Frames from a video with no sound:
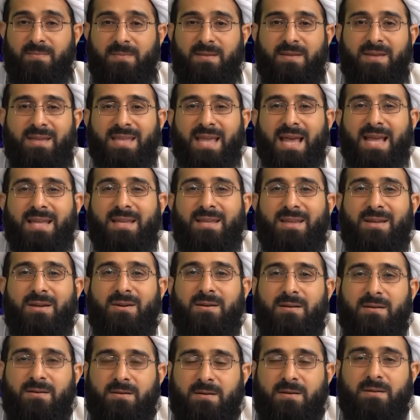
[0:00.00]
that
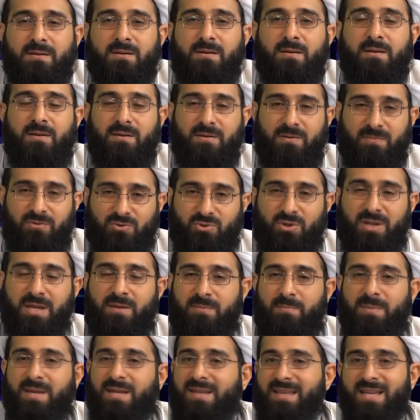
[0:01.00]

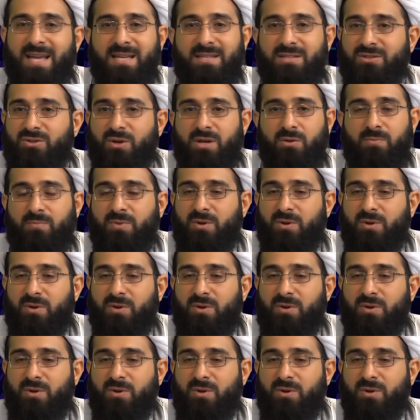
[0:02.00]
treatment has not